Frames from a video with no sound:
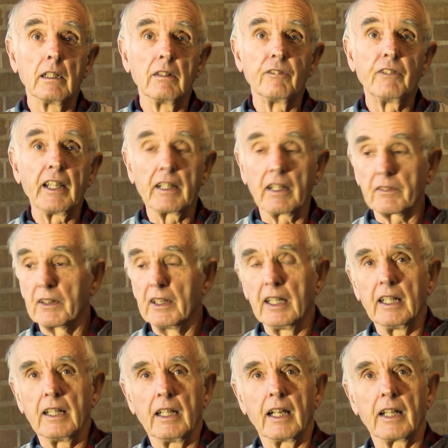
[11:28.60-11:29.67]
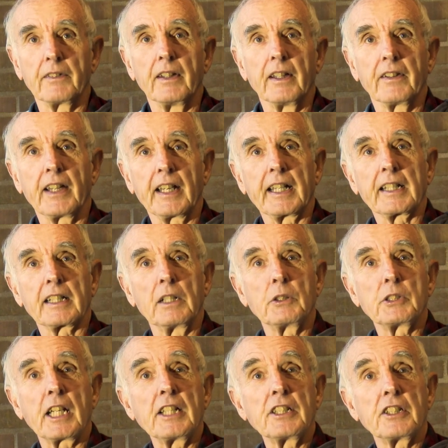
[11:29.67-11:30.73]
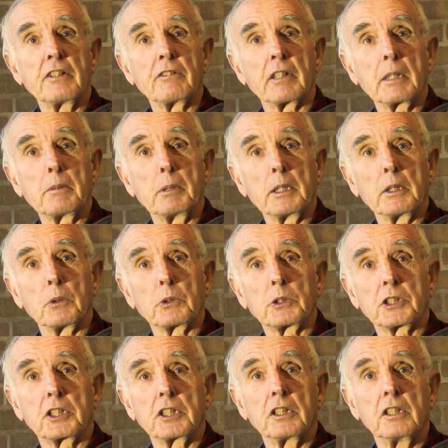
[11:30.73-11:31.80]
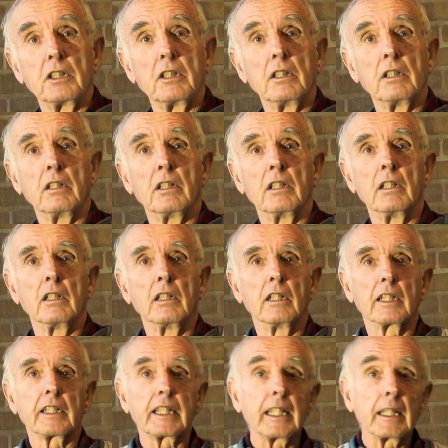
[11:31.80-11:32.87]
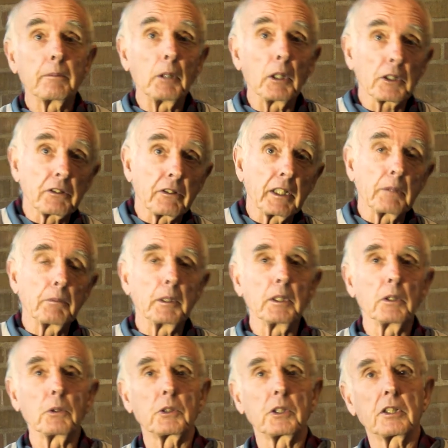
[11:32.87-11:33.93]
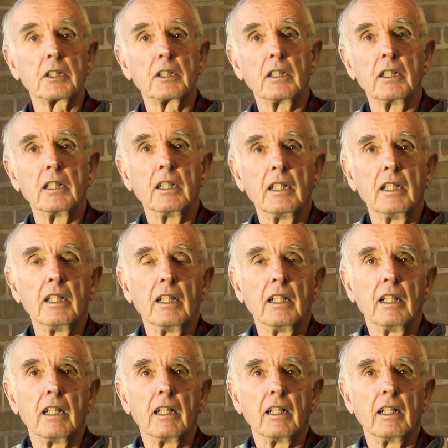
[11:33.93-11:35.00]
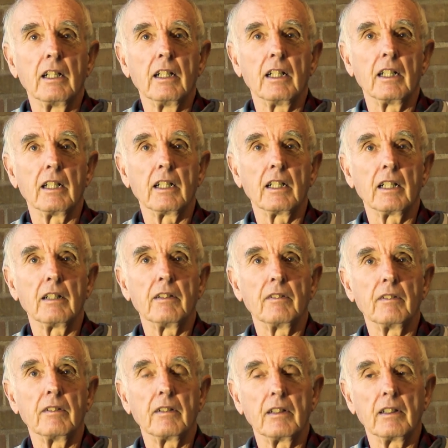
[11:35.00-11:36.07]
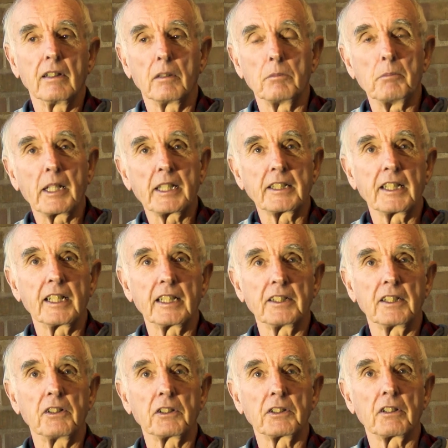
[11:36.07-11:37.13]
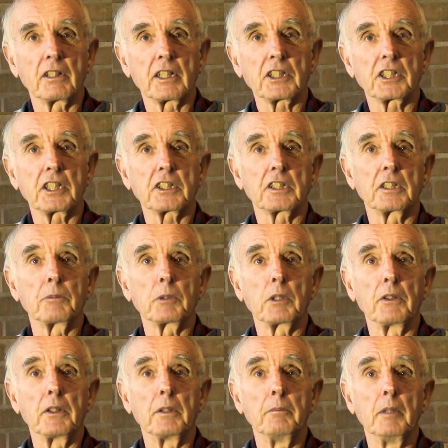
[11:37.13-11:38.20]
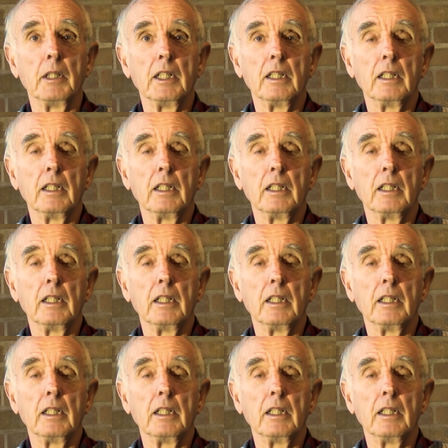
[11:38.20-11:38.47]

That includes engine rebuilds, gearbox rebuilds. I've maintained the hydraulic systems on them.